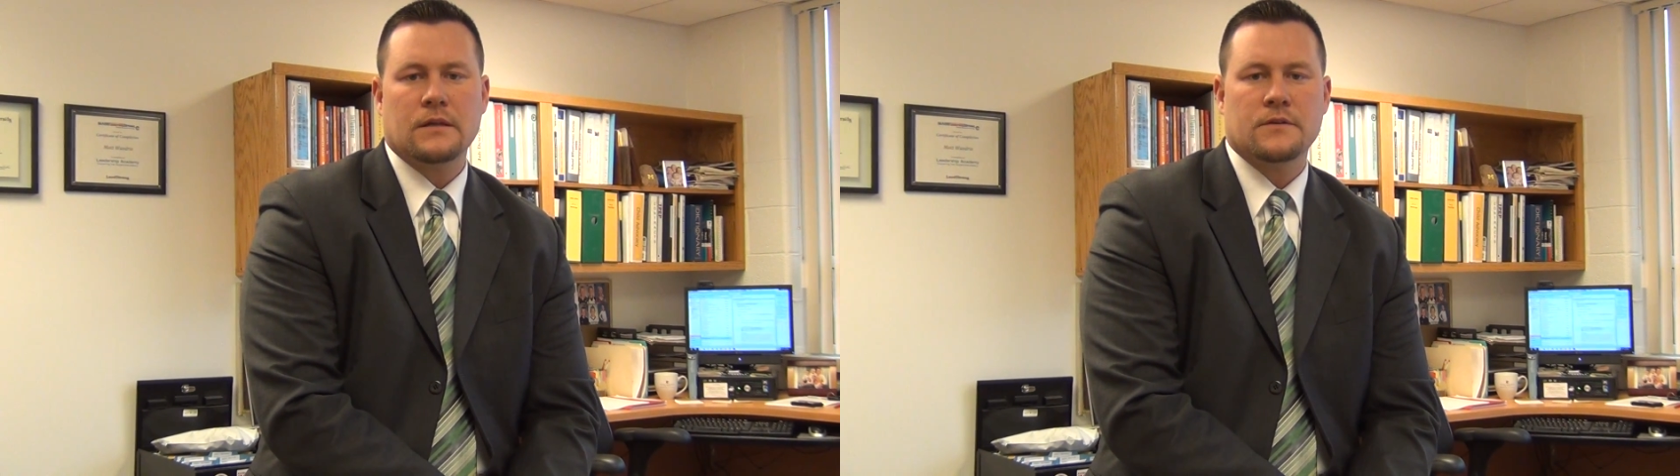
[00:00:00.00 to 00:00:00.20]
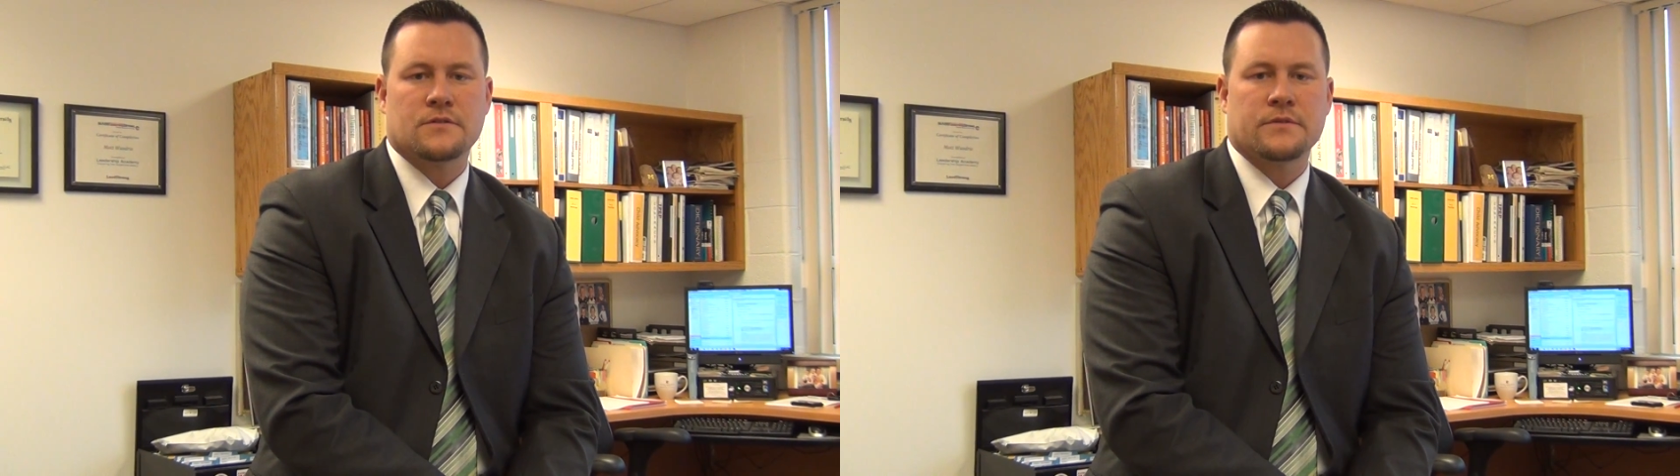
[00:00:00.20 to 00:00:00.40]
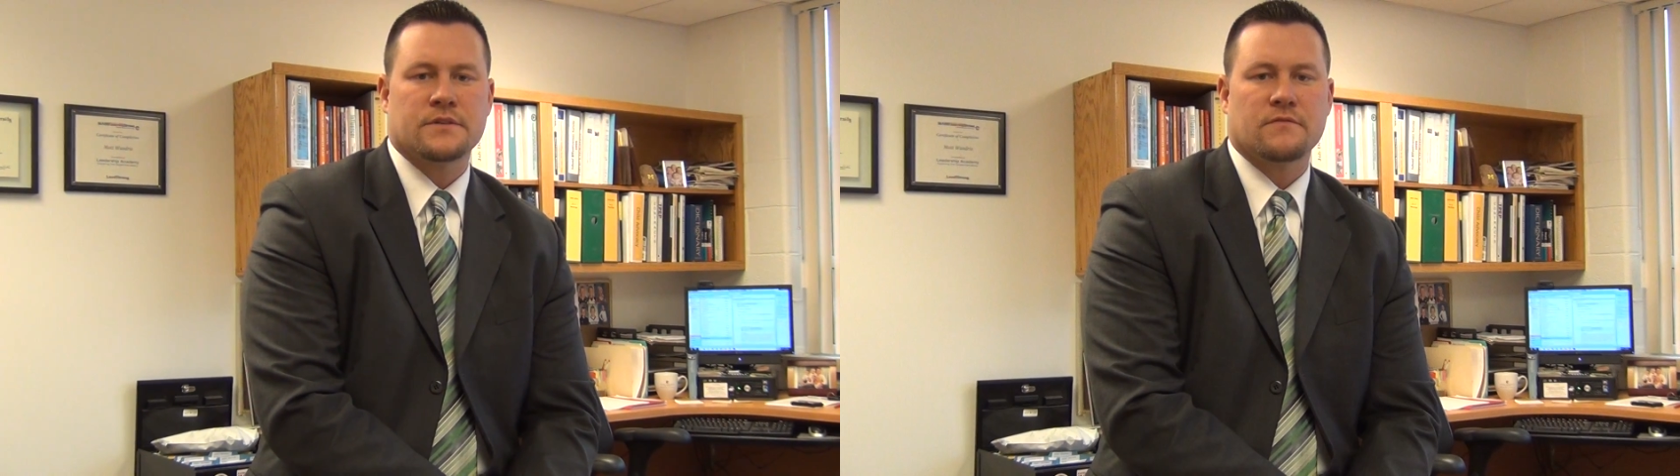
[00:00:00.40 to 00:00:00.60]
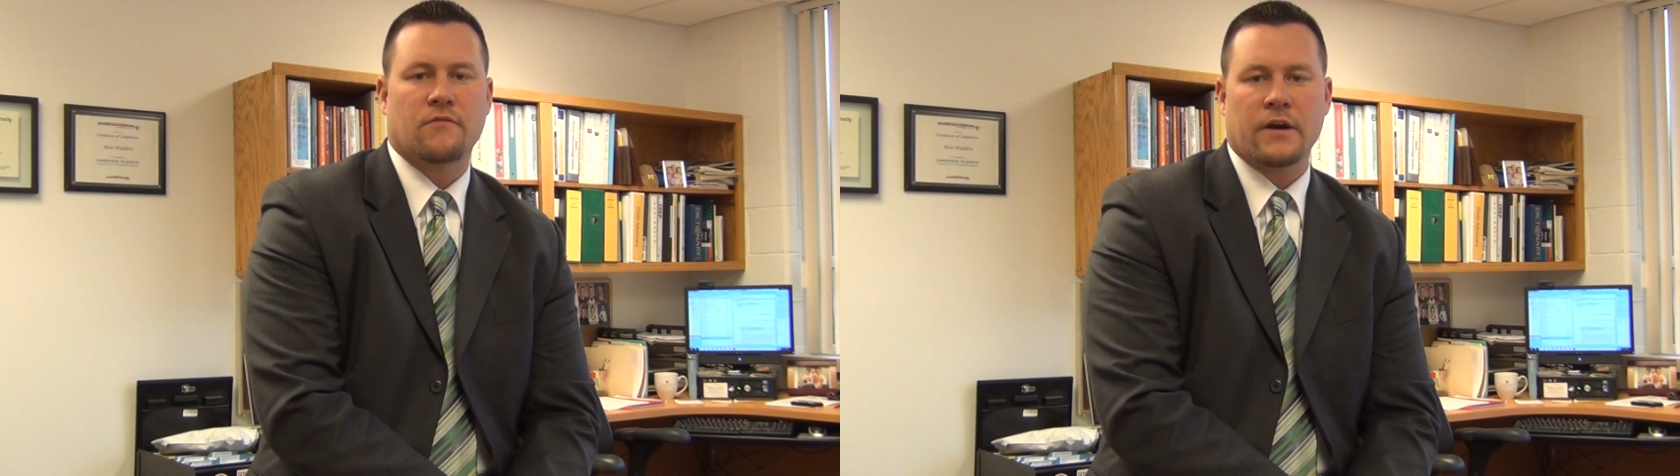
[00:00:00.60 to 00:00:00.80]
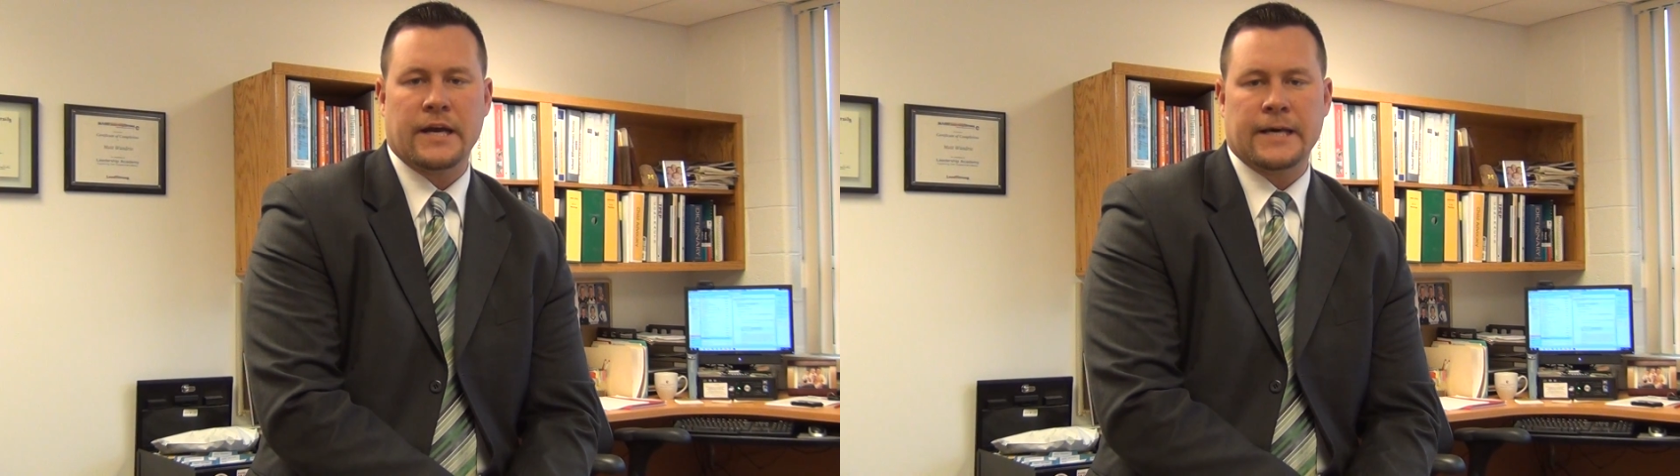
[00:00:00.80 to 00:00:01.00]
this recent
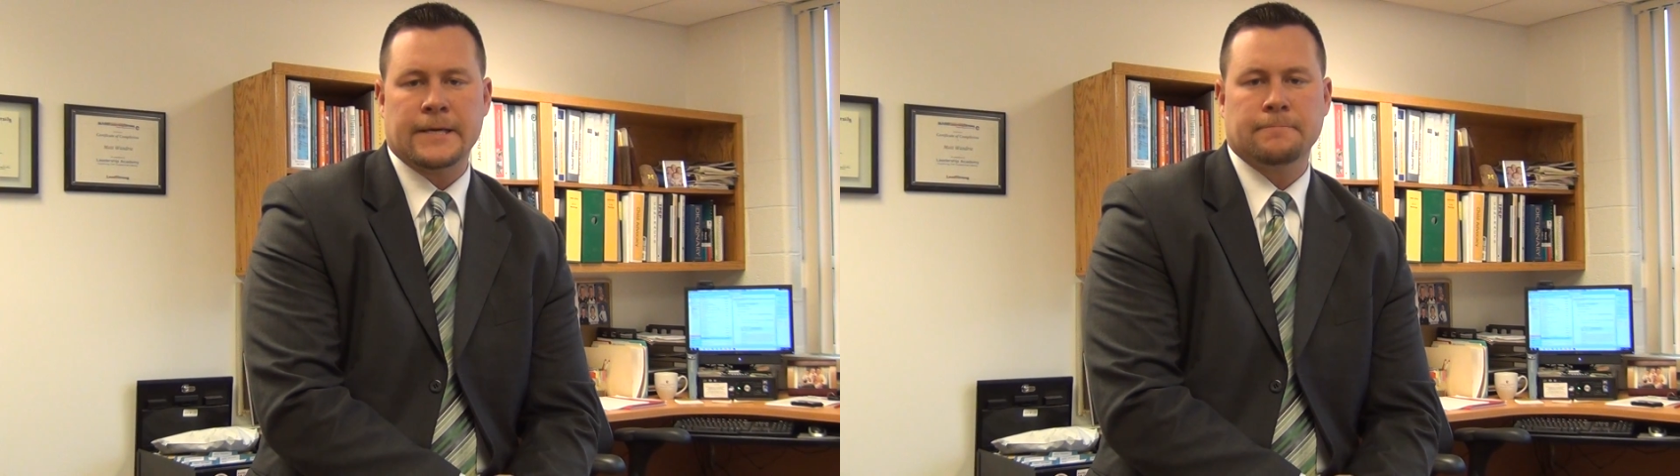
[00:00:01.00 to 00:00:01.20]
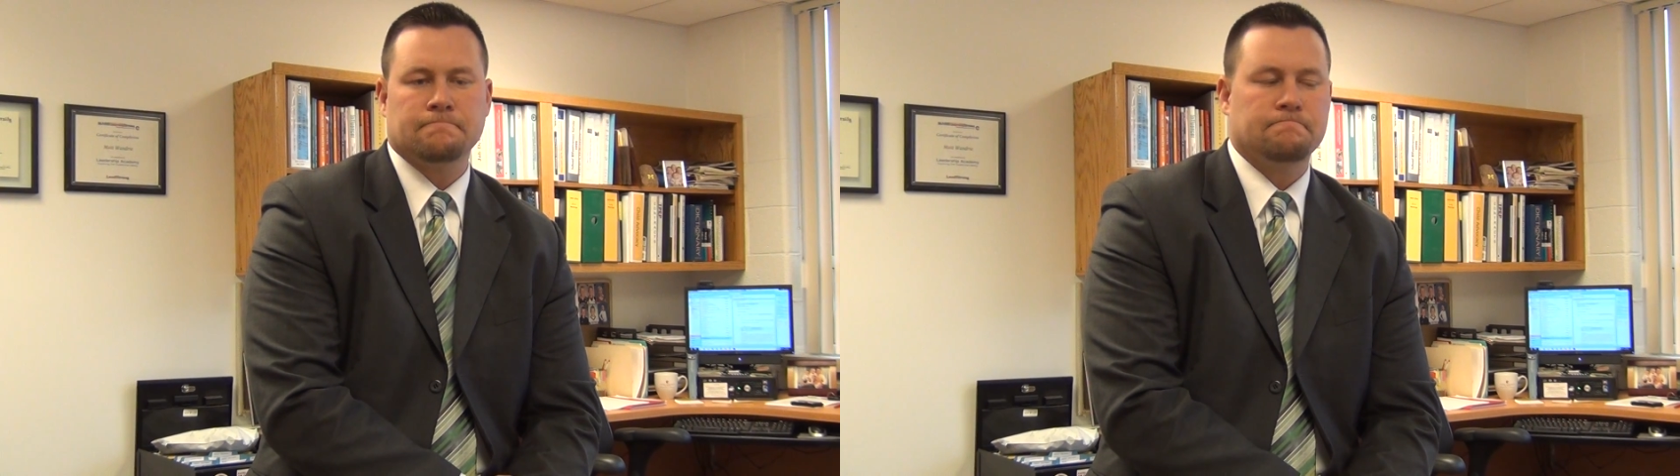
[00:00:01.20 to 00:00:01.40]
Friday